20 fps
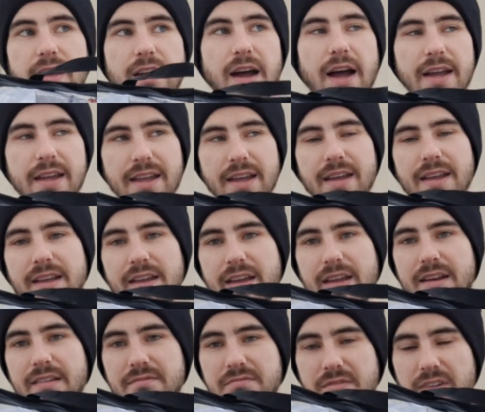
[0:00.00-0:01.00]

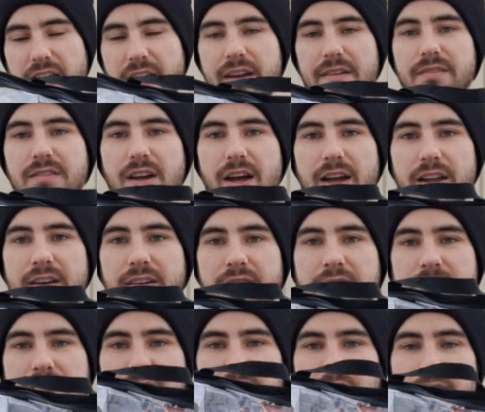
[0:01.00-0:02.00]
I've
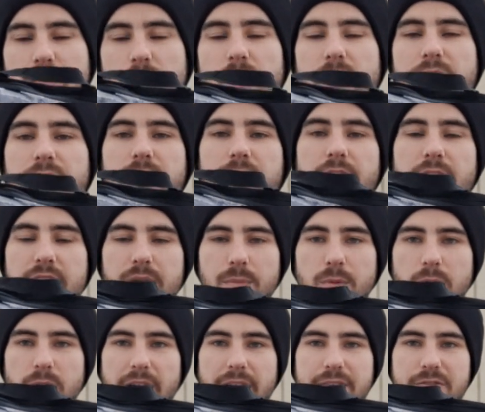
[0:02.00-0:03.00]
gotten several
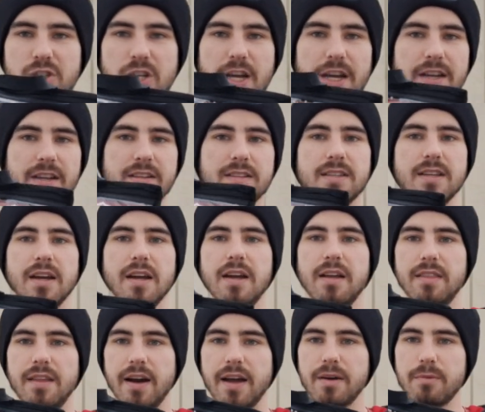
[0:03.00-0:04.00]
inflatable life jackets
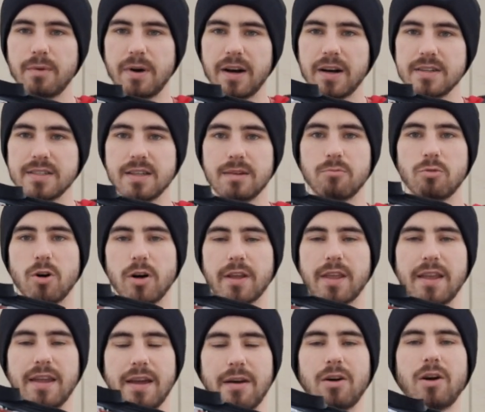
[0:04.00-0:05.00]
that I wear as I'm
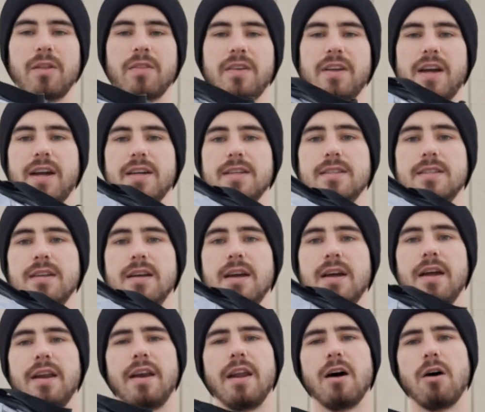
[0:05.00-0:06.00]
walking out on the ice.
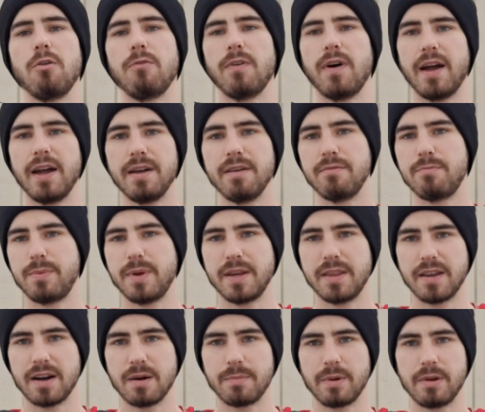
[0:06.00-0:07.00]
Now, if I've
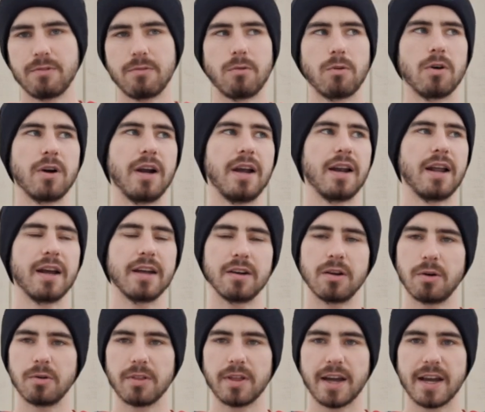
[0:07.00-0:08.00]
been there before and I
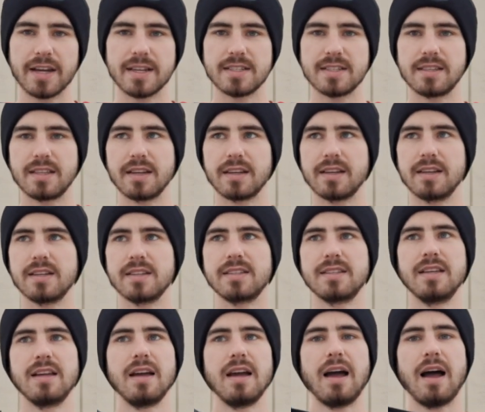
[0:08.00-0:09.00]
know the ice
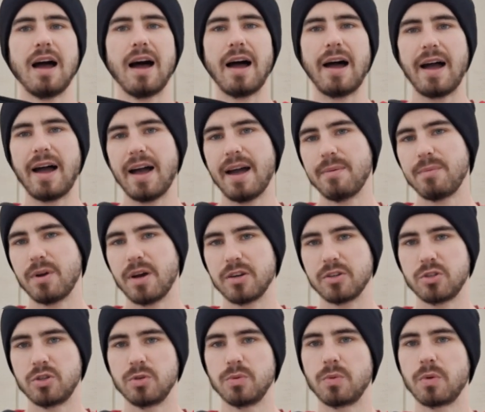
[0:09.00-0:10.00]
thickness, I'm not
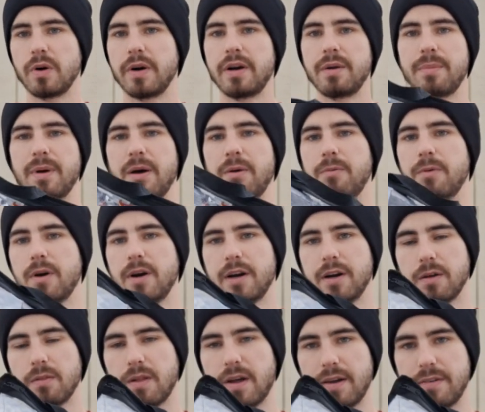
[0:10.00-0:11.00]
too worried about
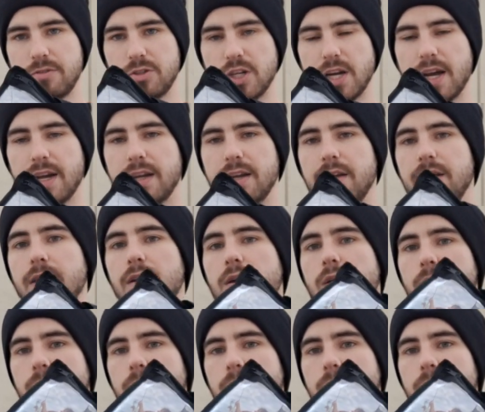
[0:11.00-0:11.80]
wearing a life jacket.